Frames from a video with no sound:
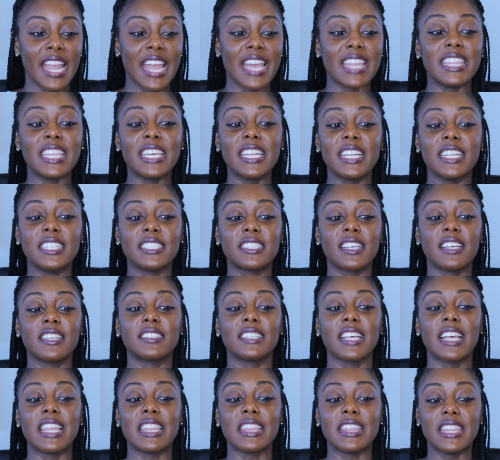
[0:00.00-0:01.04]
And then he
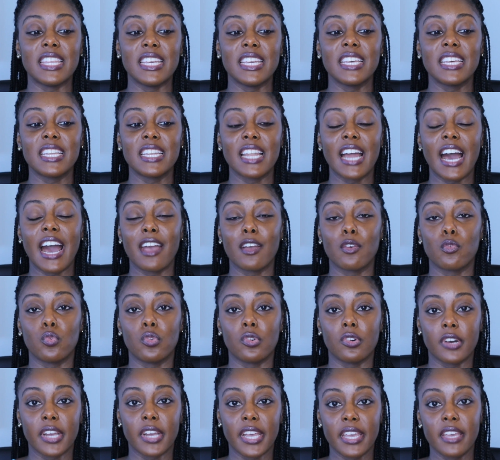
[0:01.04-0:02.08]
says, and then I
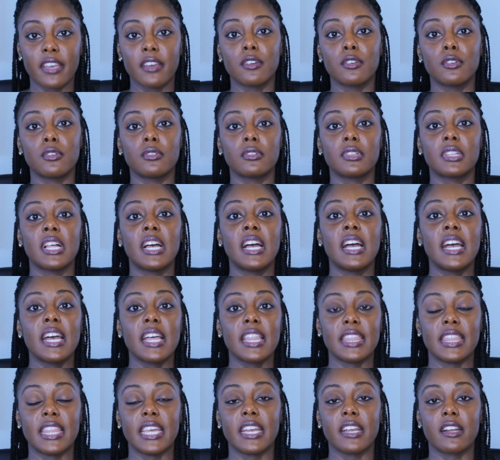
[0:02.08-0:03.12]
will heal
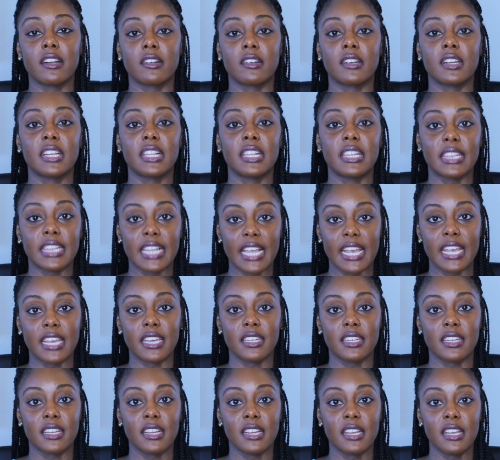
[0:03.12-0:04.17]
their
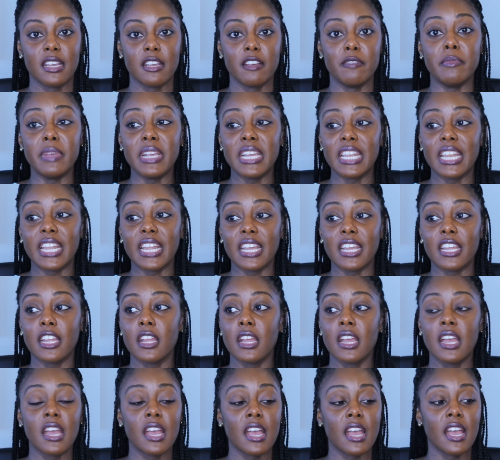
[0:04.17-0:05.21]
land. Meaning,
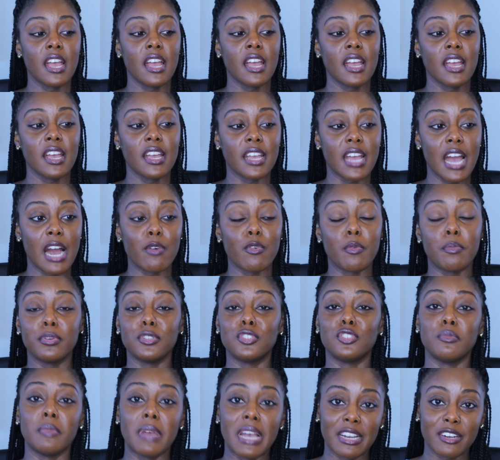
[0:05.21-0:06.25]
God will
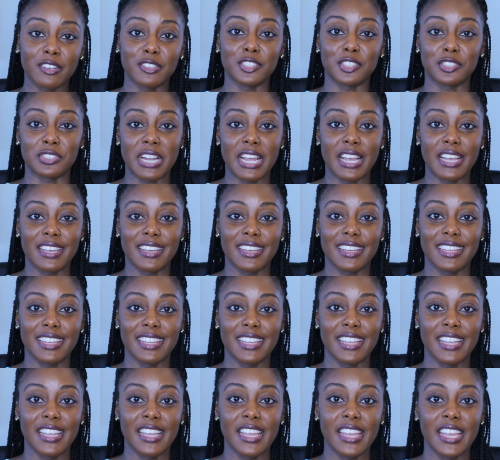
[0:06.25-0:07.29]
put you back on track.
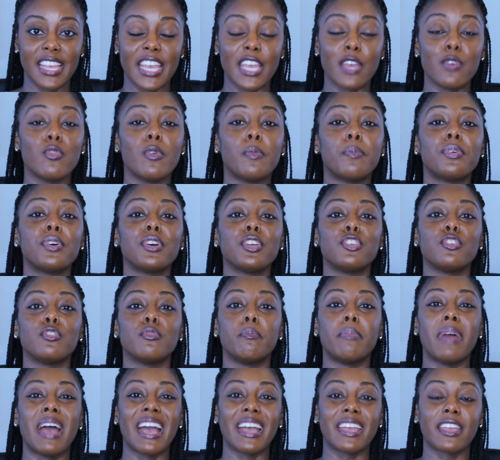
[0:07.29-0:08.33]
He will put you
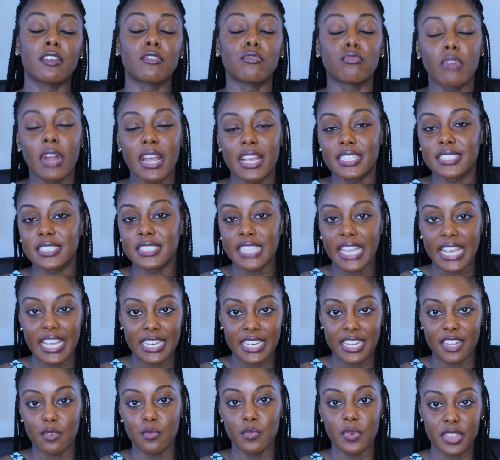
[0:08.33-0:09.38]
back in right
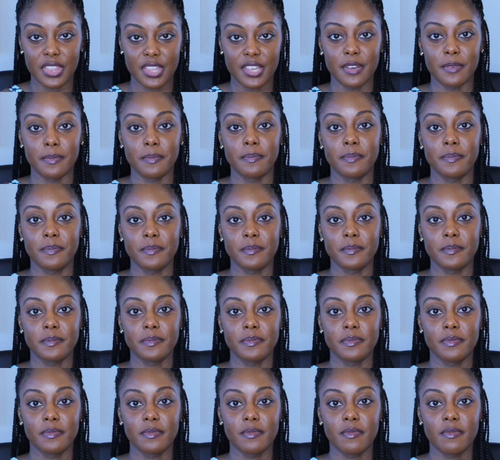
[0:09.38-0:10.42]
standing with Him.
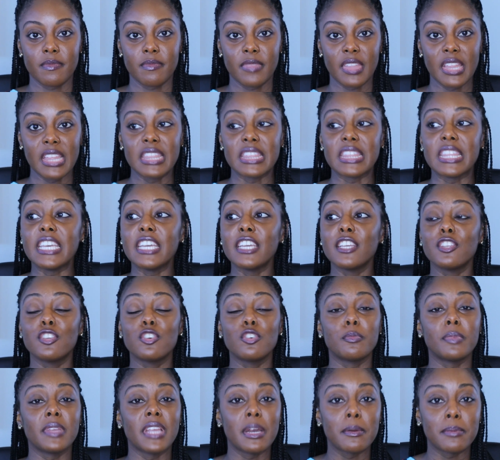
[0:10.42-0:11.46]
Then
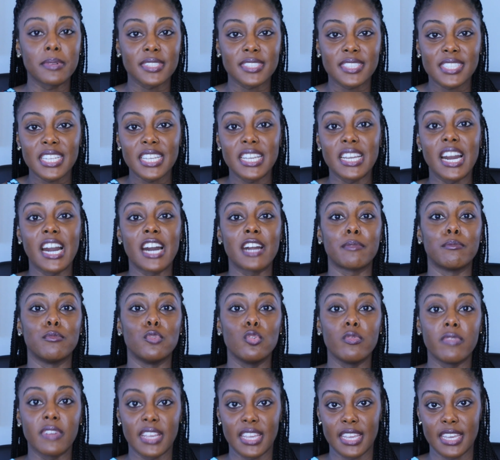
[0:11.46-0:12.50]
you'll be able to see God
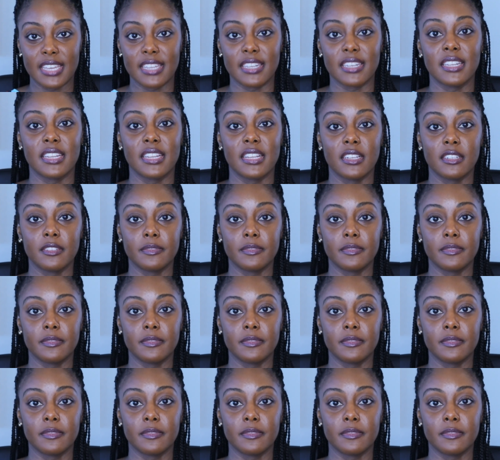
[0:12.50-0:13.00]
move again.